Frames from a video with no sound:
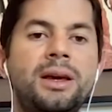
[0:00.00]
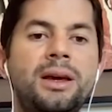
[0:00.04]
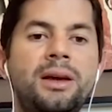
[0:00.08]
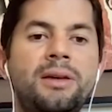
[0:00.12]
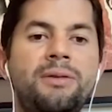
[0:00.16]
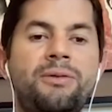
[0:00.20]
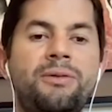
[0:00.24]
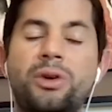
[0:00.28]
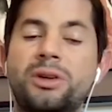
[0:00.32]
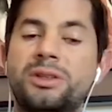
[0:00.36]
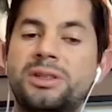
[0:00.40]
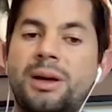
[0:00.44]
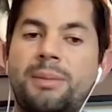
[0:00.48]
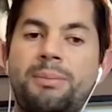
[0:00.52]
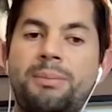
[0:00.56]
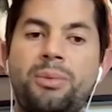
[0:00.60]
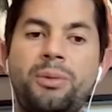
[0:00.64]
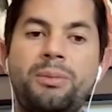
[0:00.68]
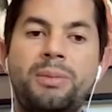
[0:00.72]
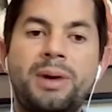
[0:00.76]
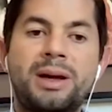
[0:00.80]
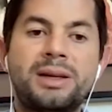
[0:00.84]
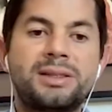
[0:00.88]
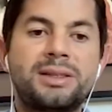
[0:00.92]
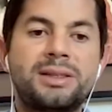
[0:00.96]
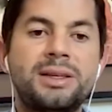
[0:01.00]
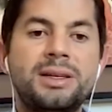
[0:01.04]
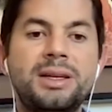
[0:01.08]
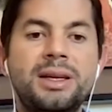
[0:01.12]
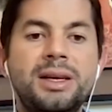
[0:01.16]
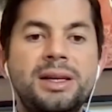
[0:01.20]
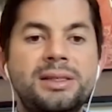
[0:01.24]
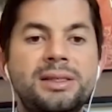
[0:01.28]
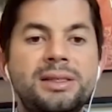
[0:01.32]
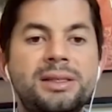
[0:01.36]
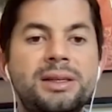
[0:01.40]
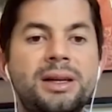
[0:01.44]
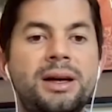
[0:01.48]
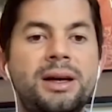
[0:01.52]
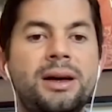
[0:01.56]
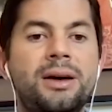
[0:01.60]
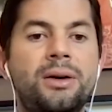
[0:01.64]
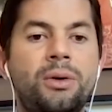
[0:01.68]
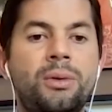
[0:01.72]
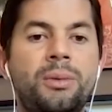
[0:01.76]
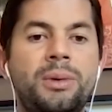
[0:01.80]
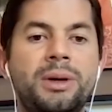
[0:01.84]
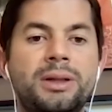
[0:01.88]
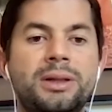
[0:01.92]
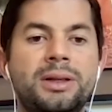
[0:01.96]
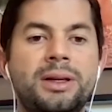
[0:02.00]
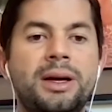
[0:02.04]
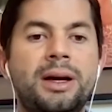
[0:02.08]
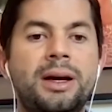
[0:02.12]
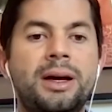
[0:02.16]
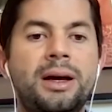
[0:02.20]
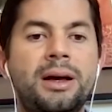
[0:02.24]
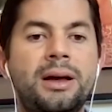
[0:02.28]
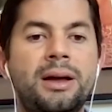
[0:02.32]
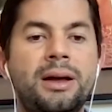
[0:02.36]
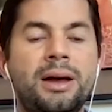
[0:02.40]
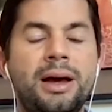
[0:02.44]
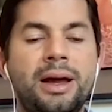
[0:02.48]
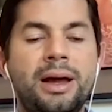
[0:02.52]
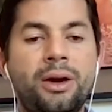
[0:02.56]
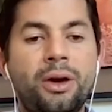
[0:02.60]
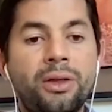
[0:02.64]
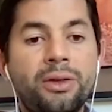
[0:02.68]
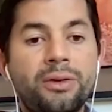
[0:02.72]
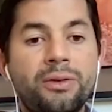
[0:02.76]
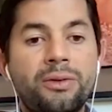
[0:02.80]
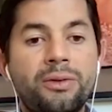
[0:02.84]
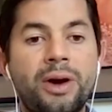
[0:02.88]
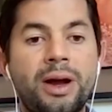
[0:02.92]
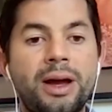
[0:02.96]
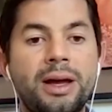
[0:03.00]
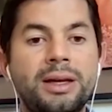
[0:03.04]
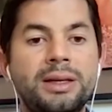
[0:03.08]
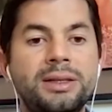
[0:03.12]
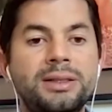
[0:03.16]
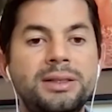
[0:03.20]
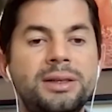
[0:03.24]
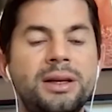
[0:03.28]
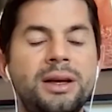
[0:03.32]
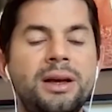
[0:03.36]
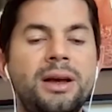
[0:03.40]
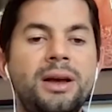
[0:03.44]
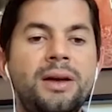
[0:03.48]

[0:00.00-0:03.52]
for example, Marsellesa, Obata, and other varieties